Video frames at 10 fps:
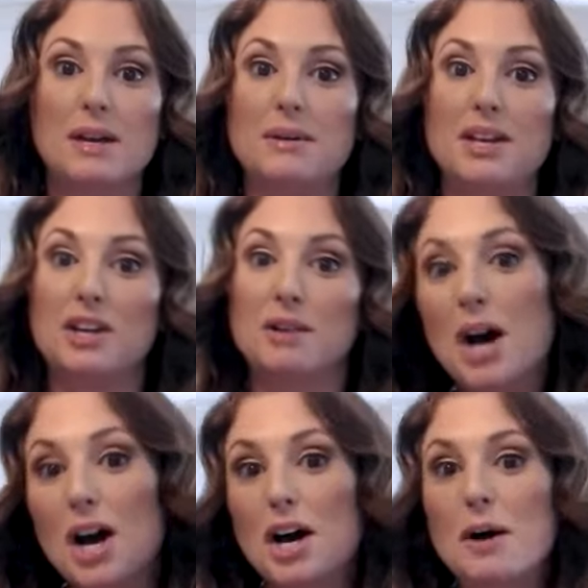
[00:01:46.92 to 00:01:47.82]
maybe your
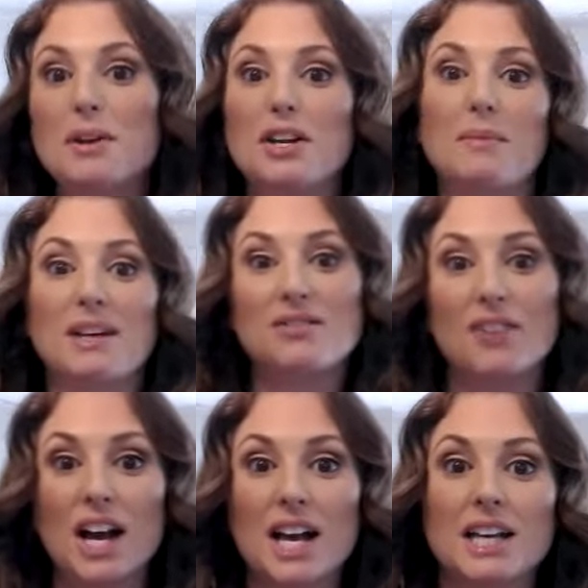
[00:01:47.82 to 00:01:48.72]
mom, your best
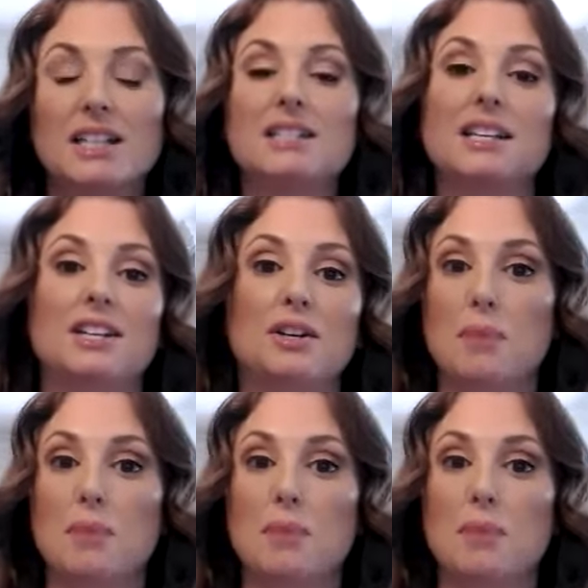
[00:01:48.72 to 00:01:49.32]
friend, and your